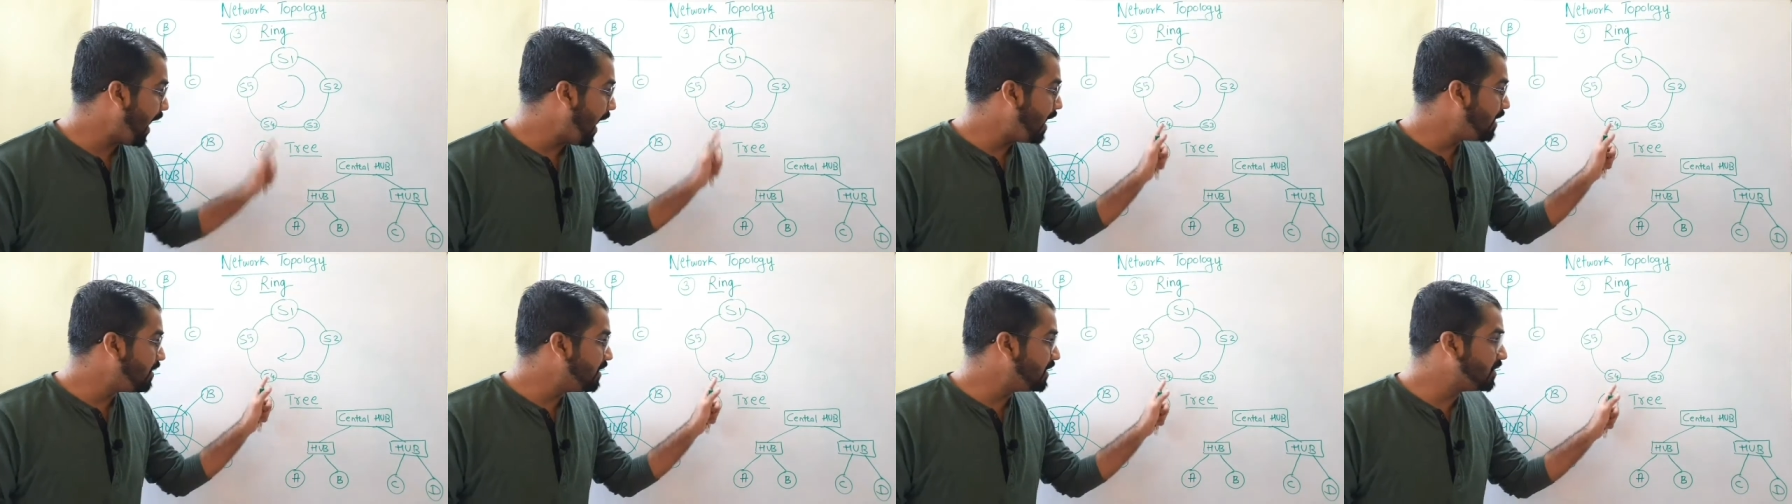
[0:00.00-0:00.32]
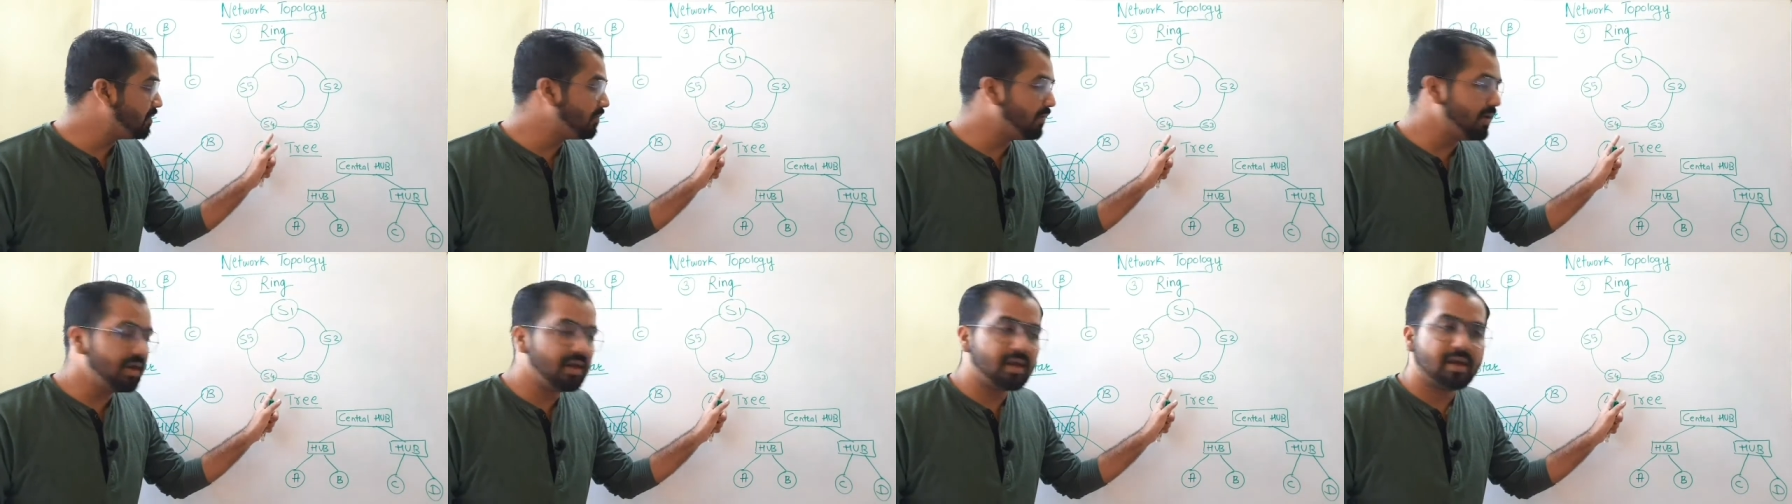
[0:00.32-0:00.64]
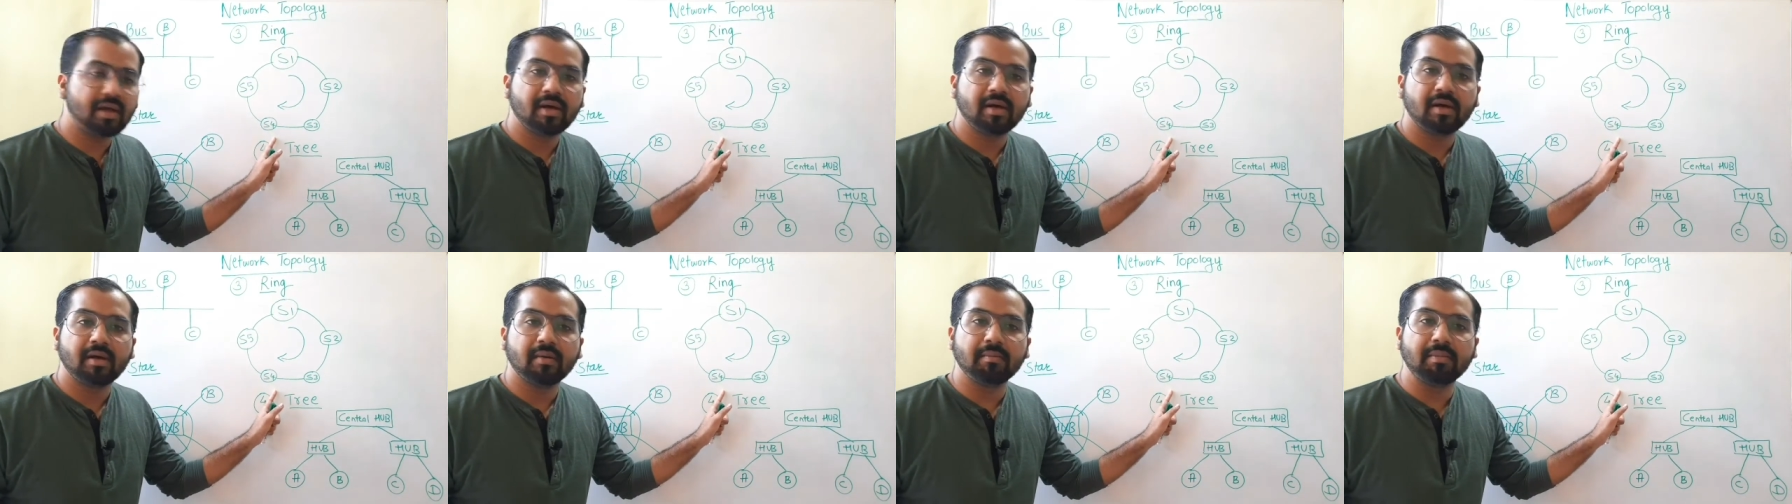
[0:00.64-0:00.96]
and it will
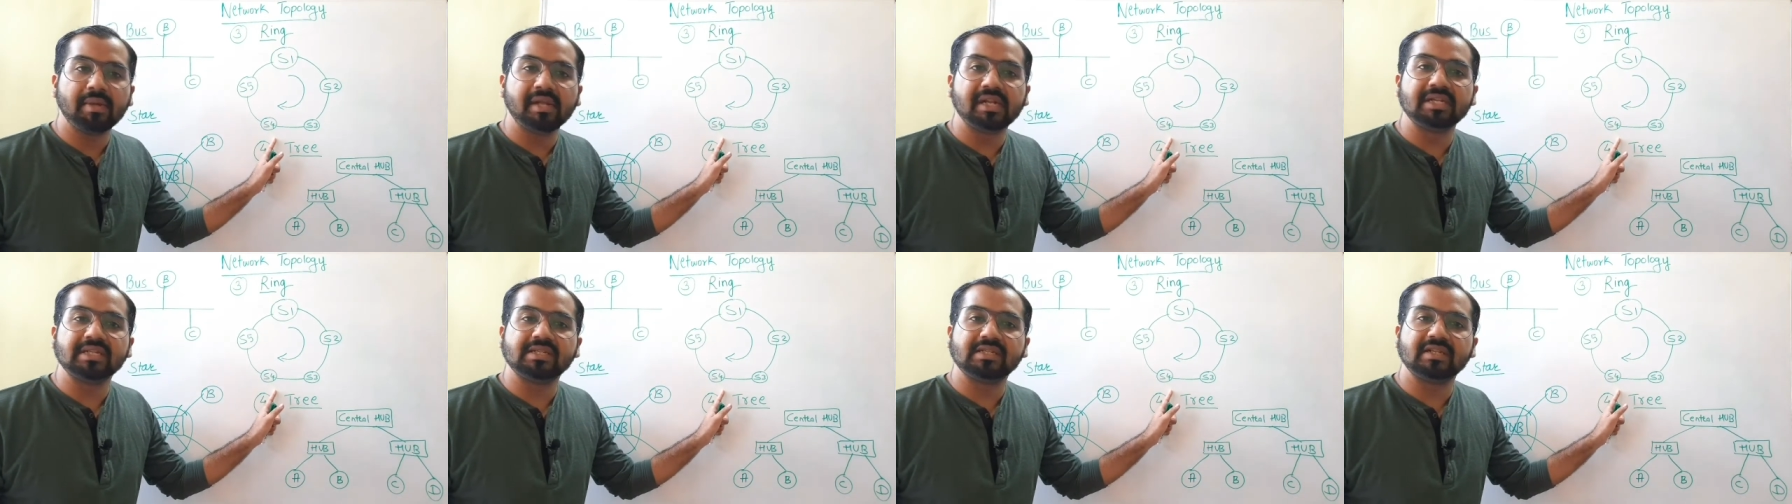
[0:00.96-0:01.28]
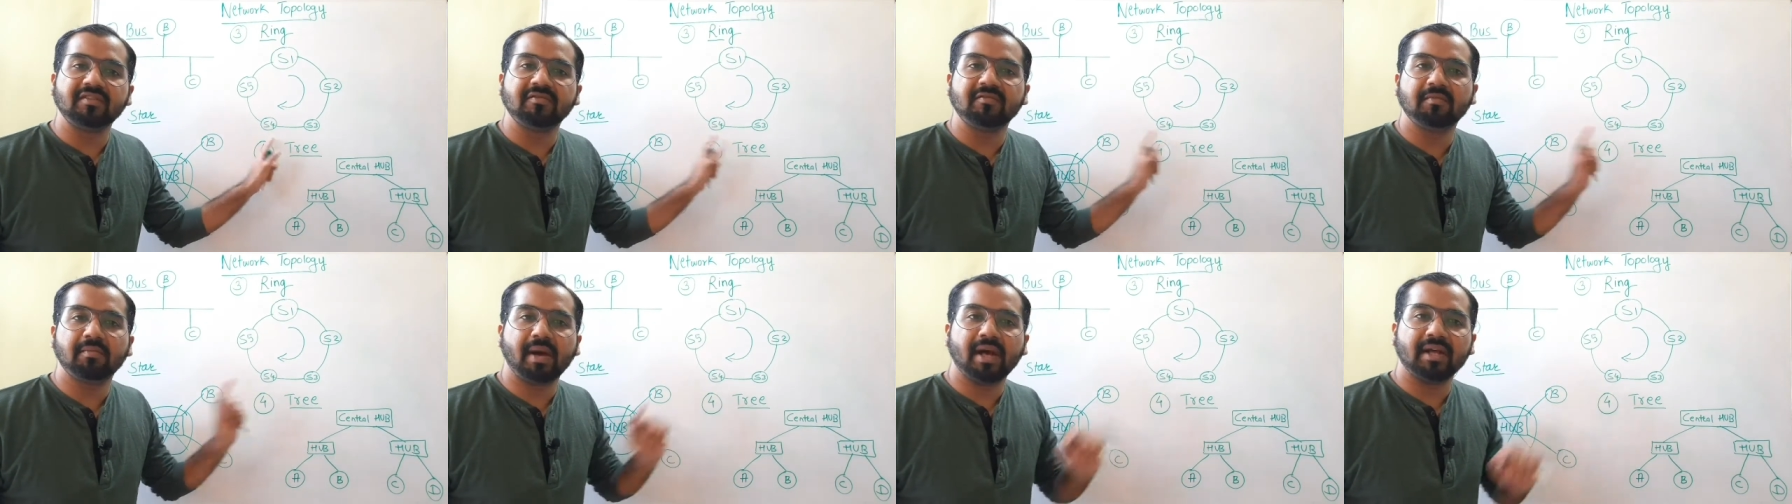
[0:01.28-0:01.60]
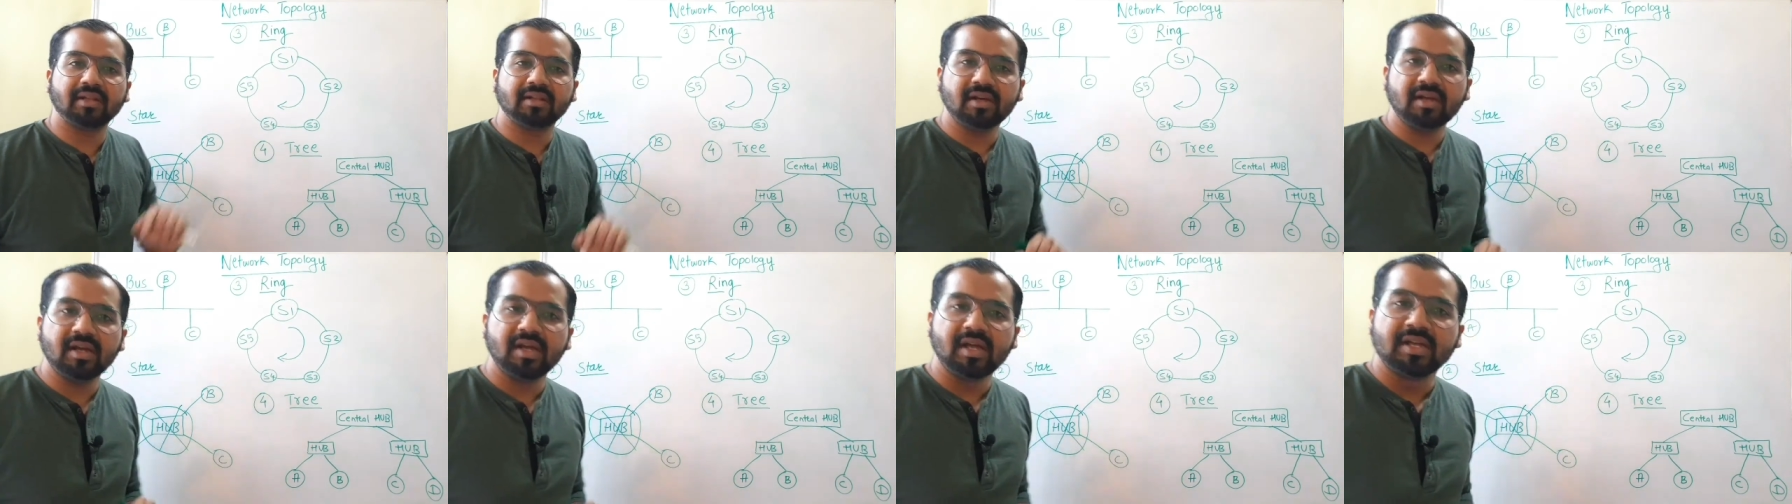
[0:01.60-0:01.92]
be received
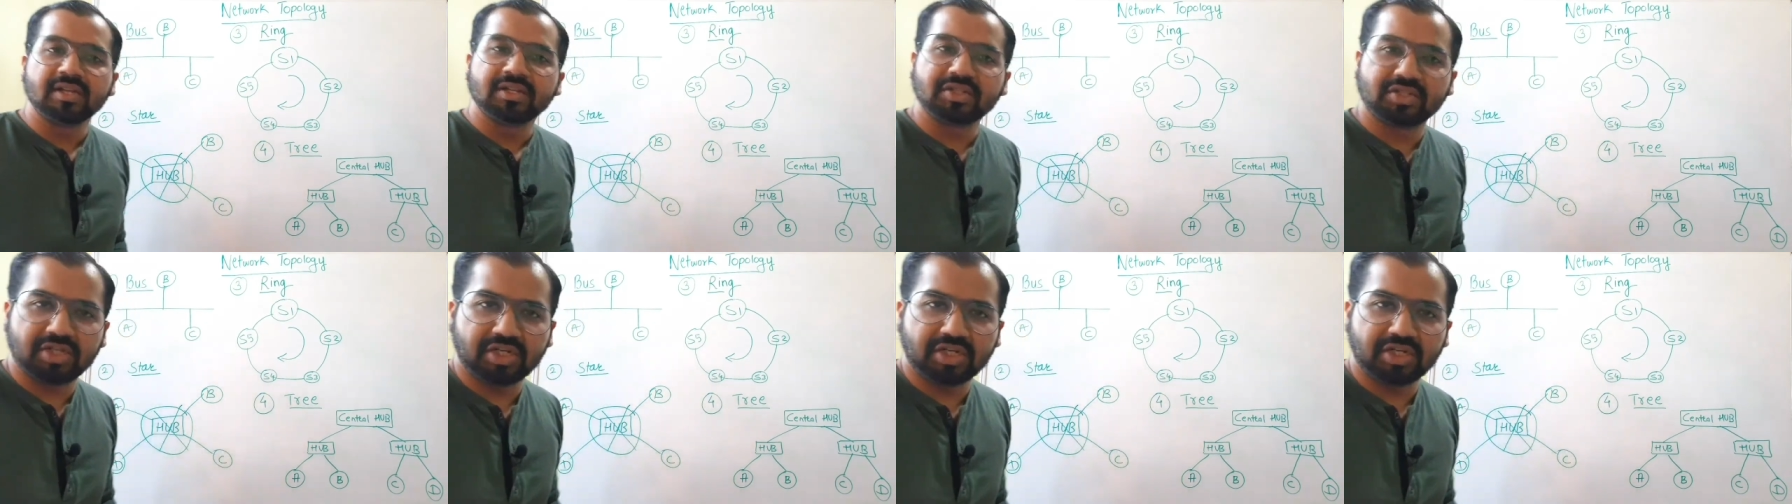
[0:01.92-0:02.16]
by the